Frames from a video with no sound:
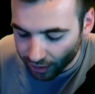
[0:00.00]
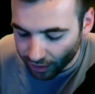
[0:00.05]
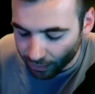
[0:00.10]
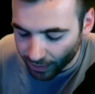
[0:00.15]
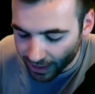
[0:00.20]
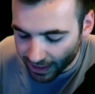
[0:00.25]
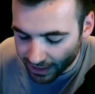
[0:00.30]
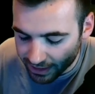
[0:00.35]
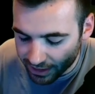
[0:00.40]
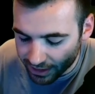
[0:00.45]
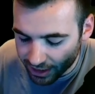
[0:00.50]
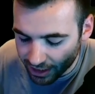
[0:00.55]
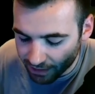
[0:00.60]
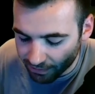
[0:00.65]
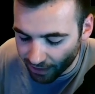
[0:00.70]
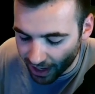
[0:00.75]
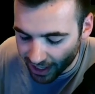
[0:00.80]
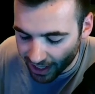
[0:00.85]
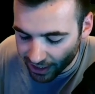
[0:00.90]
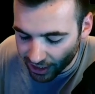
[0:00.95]
We can see
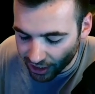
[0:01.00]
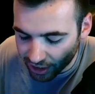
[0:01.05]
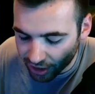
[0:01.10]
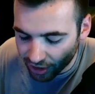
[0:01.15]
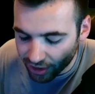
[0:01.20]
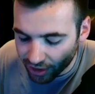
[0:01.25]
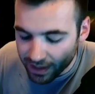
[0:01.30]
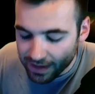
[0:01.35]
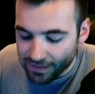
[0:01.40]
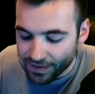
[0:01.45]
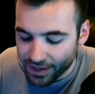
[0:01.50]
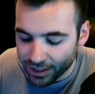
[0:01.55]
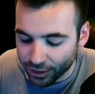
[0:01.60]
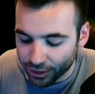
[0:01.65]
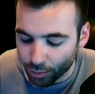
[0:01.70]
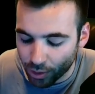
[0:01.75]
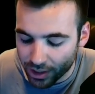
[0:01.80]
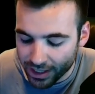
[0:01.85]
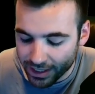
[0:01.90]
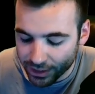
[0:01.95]
right here, this
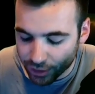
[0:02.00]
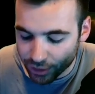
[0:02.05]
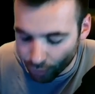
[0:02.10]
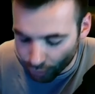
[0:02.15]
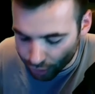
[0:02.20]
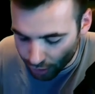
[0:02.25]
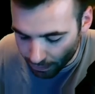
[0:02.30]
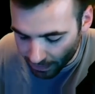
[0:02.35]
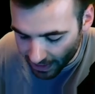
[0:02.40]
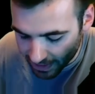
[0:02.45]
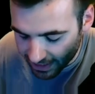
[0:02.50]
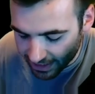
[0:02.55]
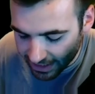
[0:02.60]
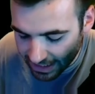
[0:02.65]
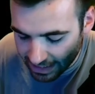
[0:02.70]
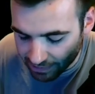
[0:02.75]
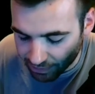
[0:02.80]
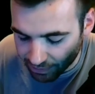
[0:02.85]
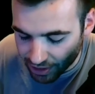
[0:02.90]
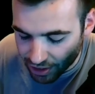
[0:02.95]
one is going to be
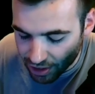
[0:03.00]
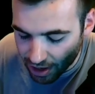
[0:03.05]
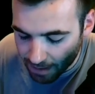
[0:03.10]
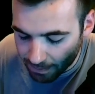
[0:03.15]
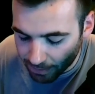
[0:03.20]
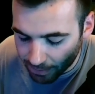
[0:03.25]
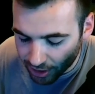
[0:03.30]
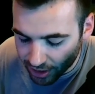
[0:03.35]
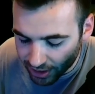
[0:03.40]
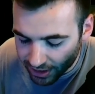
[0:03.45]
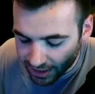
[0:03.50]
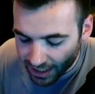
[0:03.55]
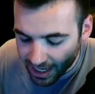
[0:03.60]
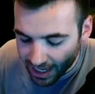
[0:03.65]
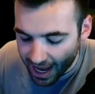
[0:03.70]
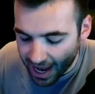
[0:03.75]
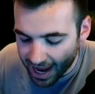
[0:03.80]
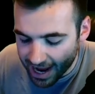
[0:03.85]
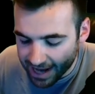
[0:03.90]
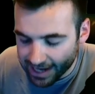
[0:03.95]
secret numbers,
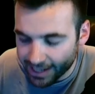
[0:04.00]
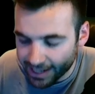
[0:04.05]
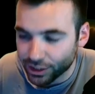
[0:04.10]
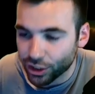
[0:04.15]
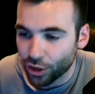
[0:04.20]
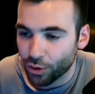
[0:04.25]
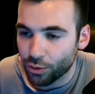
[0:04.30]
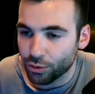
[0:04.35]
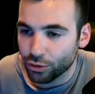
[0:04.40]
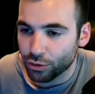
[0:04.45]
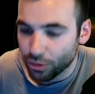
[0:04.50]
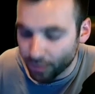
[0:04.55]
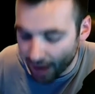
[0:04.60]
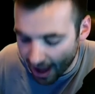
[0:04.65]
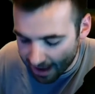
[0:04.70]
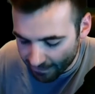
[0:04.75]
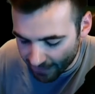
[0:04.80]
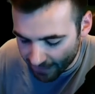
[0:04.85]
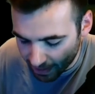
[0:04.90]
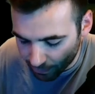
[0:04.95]
and it's going to
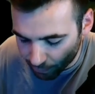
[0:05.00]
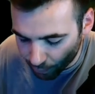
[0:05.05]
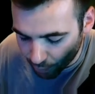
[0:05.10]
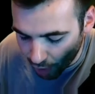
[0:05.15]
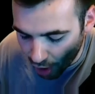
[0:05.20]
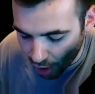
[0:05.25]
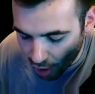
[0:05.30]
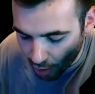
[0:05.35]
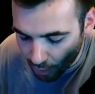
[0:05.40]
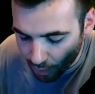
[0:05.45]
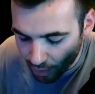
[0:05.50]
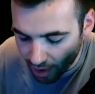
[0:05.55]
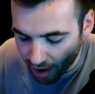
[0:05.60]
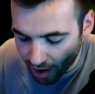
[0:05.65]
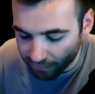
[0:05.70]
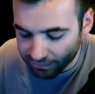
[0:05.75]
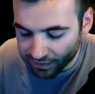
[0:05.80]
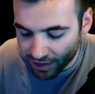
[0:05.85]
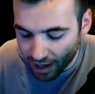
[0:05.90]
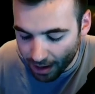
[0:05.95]
have a row
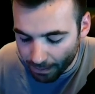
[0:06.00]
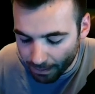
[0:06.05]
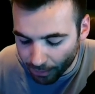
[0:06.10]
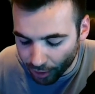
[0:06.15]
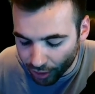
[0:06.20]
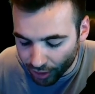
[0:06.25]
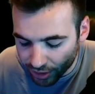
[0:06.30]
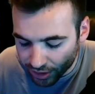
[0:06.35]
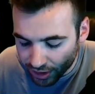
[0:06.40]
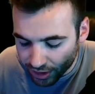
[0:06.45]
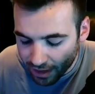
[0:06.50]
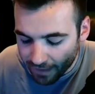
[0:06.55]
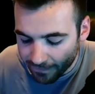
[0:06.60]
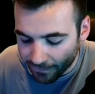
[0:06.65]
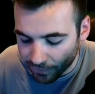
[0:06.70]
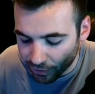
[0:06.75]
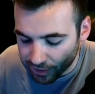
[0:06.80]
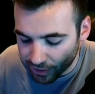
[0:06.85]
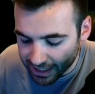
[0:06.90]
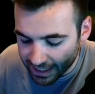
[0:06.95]
of numbers
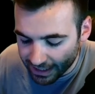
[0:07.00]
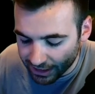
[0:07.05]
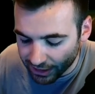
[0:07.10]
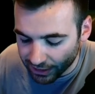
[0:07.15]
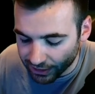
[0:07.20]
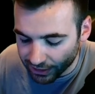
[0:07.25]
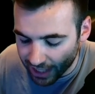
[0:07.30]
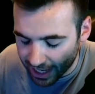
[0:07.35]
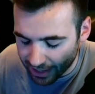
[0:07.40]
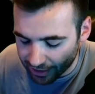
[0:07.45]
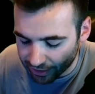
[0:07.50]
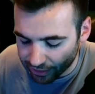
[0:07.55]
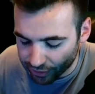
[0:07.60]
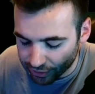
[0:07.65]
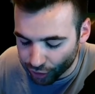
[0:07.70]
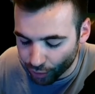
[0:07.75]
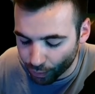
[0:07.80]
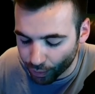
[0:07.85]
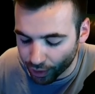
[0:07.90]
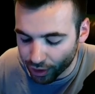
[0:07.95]
for each letter.
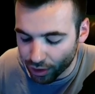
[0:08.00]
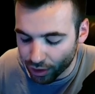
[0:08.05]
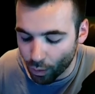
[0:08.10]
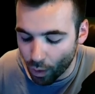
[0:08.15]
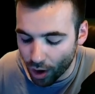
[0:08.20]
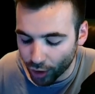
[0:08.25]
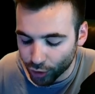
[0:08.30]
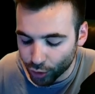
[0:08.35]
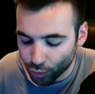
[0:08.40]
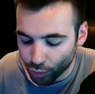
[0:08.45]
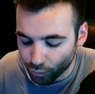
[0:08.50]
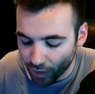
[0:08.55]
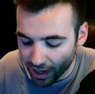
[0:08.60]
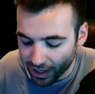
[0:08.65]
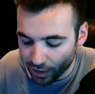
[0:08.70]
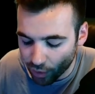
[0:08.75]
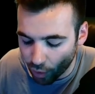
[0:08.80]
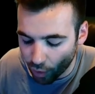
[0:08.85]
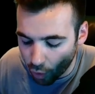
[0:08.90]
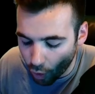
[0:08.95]
So we're going to want to
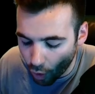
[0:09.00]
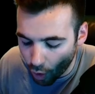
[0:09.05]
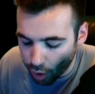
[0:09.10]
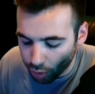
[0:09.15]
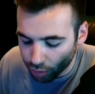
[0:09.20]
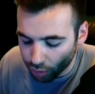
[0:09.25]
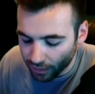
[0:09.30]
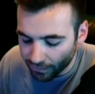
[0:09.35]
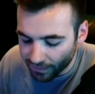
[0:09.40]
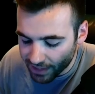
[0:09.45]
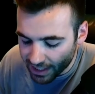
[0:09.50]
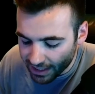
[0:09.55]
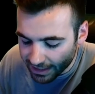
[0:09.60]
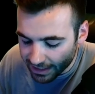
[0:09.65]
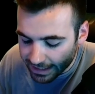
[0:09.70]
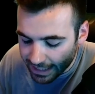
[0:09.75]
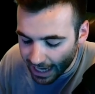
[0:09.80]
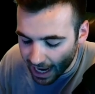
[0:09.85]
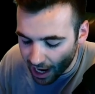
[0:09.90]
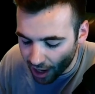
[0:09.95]
write all of these
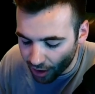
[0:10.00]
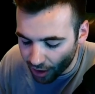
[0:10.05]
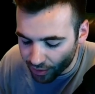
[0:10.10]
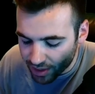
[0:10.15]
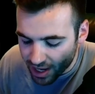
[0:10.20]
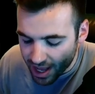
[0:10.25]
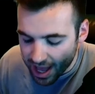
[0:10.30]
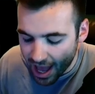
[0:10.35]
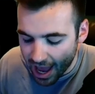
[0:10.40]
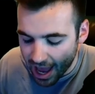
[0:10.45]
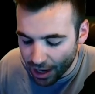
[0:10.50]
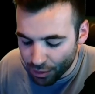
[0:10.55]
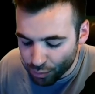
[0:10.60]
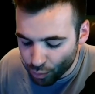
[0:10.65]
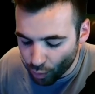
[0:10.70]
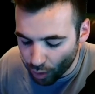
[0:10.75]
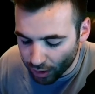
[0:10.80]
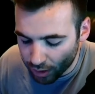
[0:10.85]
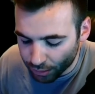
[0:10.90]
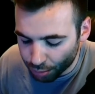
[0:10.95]
down, and
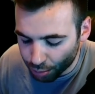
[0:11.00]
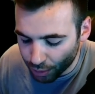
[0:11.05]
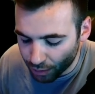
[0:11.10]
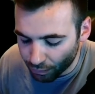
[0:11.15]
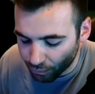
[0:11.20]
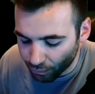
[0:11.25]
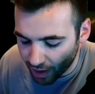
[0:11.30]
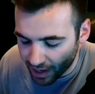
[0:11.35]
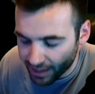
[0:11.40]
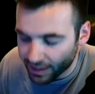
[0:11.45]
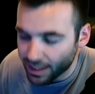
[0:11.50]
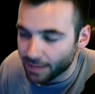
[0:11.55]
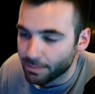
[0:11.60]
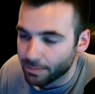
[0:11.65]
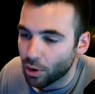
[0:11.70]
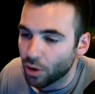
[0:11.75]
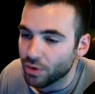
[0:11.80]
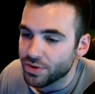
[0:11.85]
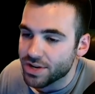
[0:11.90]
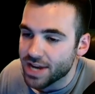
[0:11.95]
once we write them
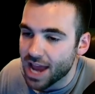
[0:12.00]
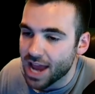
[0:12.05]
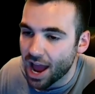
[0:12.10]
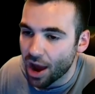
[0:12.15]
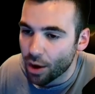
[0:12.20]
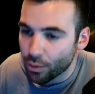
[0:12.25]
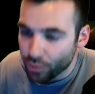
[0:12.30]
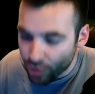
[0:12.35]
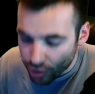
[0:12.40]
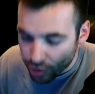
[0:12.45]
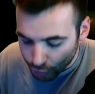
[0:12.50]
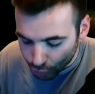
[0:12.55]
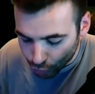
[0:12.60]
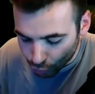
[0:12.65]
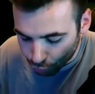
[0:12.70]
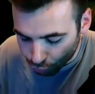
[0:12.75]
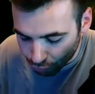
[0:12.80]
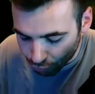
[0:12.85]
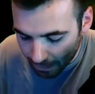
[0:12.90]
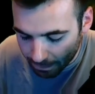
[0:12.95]
all down,
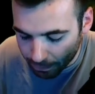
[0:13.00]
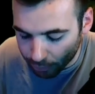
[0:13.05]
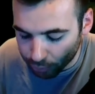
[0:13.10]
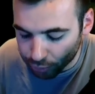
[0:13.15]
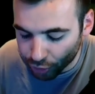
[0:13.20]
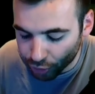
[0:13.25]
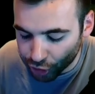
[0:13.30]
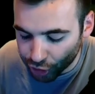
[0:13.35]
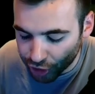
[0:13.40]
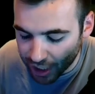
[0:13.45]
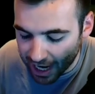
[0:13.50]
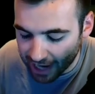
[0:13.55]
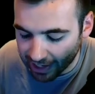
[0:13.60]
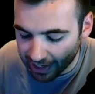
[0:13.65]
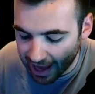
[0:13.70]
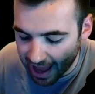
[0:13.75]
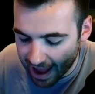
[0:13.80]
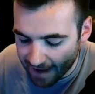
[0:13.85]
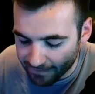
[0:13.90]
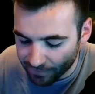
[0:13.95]
triple check
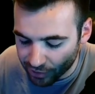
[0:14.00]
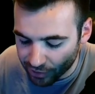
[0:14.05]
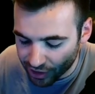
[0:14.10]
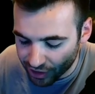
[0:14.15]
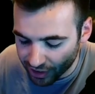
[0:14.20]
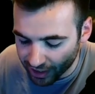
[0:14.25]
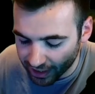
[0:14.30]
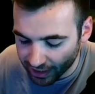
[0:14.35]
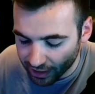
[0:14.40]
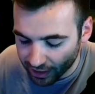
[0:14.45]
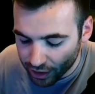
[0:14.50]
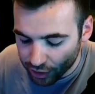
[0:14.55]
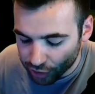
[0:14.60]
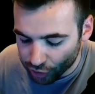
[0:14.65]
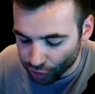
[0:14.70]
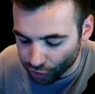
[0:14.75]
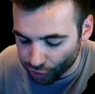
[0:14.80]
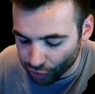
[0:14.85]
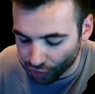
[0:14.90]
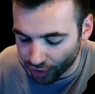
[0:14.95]
everything.
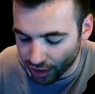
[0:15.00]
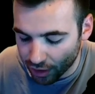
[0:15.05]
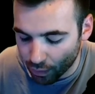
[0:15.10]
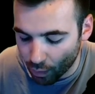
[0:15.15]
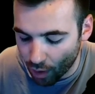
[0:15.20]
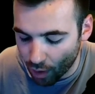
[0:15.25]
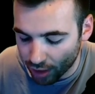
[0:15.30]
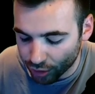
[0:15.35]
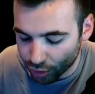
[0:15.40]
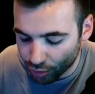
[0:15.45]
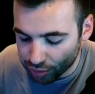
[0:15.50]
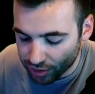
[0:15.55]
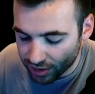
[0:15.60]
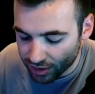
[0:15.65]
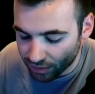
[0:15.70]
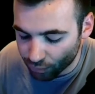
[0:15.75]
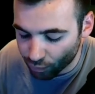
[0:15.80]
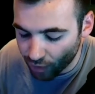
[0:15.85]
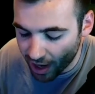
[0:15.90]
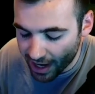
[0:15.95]
So you're going to want
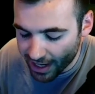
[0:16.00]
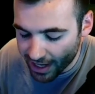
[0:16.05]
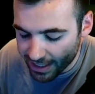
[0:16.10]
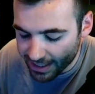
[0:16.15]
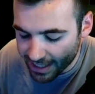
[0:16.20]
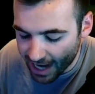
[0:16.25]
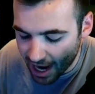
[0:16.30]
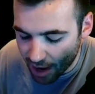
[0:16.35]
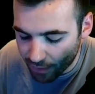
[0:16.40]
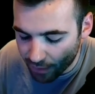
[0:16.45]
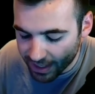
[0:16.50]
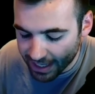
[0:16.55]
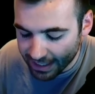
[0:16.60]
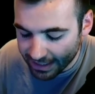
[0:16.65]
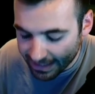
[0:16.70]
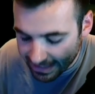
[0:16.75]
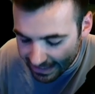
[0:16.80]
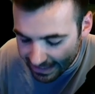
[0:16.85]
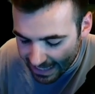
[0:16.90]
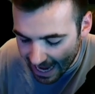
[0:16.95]
to write it down
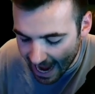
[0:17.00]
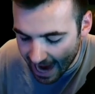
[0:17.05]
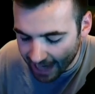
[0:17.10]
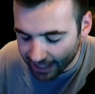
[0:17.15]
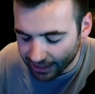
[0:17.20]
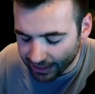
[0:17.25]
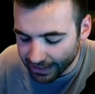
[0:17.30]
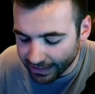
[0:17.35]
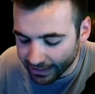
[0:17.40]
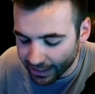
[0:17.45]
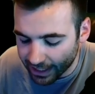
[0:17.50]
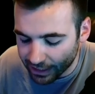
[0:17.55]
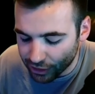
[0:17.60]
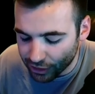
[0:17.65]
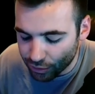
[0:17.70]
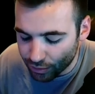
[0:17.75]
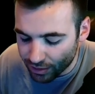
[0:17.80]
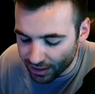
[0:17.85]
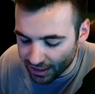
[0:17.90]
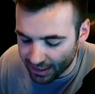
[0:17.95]
exactly like
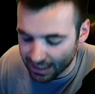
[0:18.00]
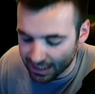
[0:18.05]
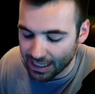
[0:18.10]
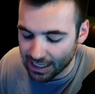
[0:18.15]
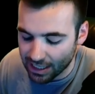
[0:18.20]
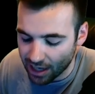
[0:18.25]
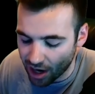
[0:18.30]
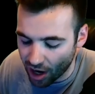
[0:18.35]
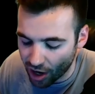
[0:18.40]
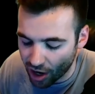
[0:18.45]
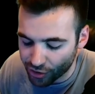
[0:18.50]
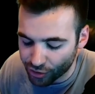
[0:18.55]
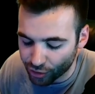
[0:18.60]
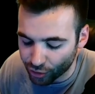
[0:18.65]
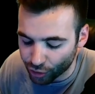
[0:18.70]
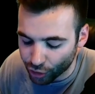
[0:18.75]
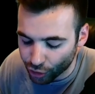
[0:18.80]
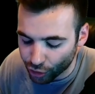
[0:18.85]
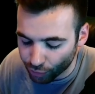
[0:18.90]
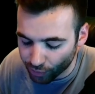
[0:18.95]
you see it on
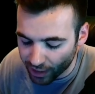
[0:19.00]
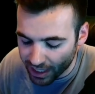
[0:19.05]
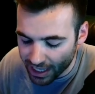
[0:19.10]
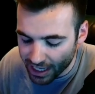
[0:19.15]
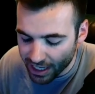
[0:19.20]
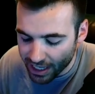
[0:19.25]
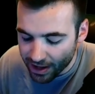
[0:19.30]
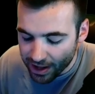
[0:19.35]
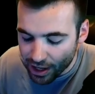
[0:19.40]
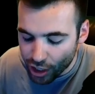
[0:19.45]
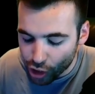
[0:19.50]
your screen.